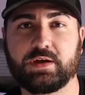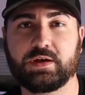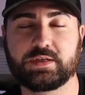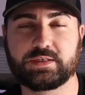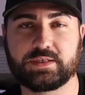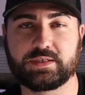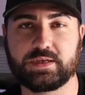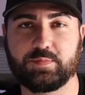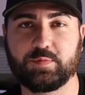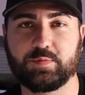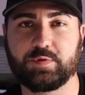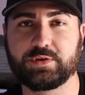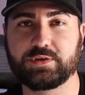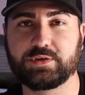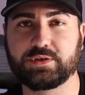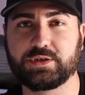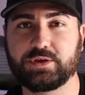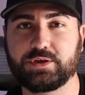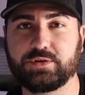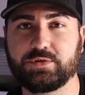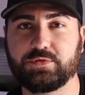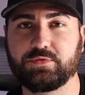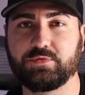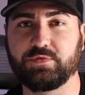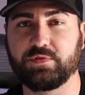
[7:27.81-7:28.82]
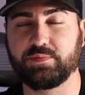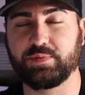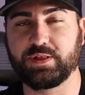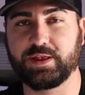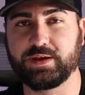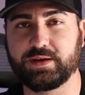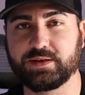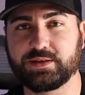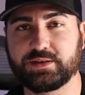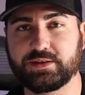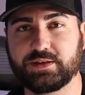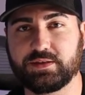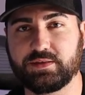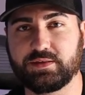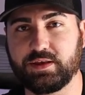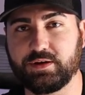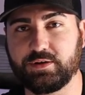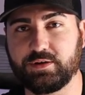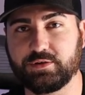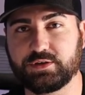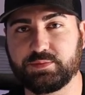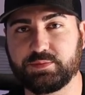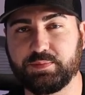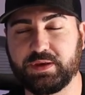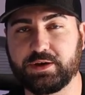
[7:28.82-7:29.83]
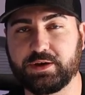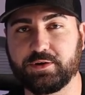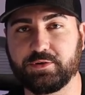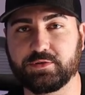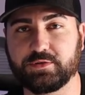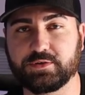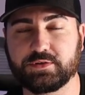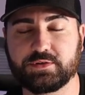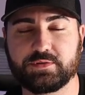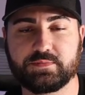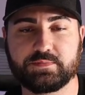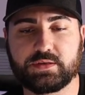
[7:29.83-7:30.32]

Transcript: someone to replace their speakers.